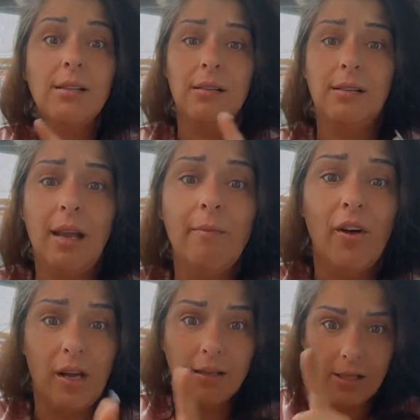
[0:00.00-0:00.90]
It's the same
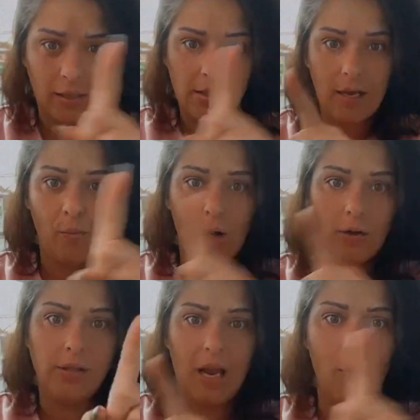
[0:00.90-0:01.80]
fuck. It's like the same
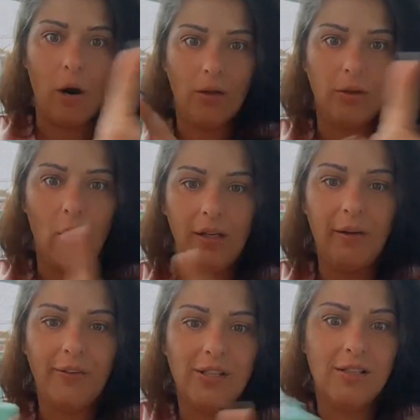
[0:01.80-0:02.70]
world. Same world. The only
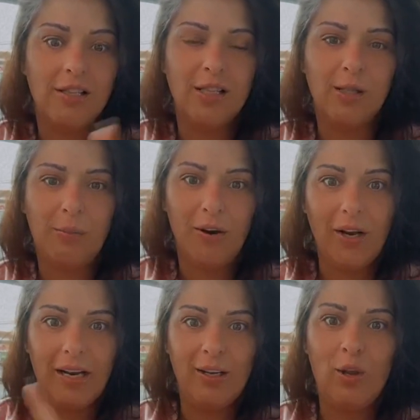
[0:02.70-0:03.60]
difference is the
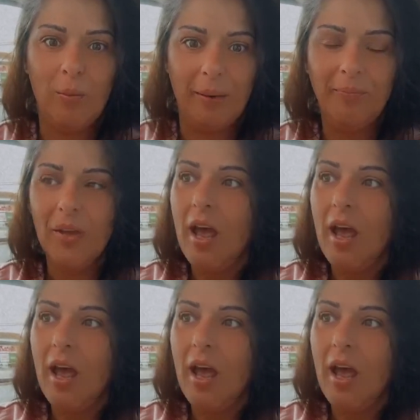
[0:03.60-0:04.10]
Spirit and the human.